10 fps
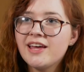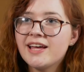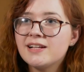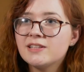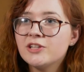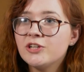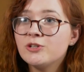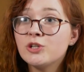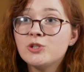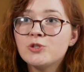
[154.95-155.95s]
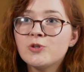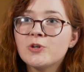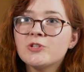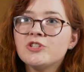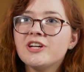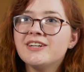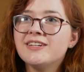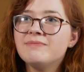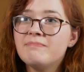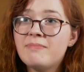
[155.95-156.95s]
include
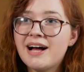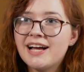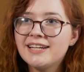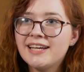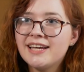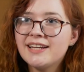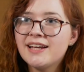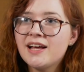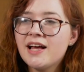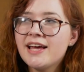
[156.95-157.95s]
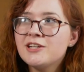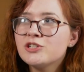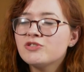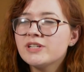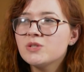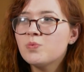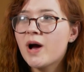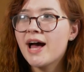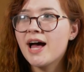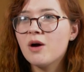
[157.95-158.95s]
construction, mining, industries
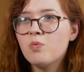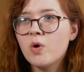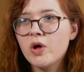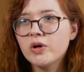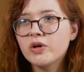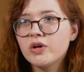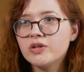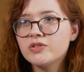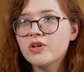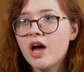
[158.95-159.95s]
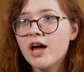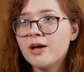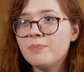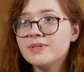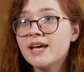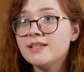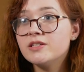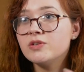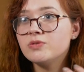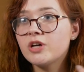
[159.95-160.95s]
where workers
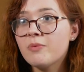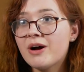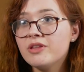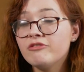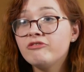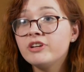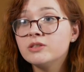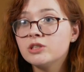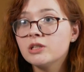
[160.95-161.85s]
tend to go out in the field a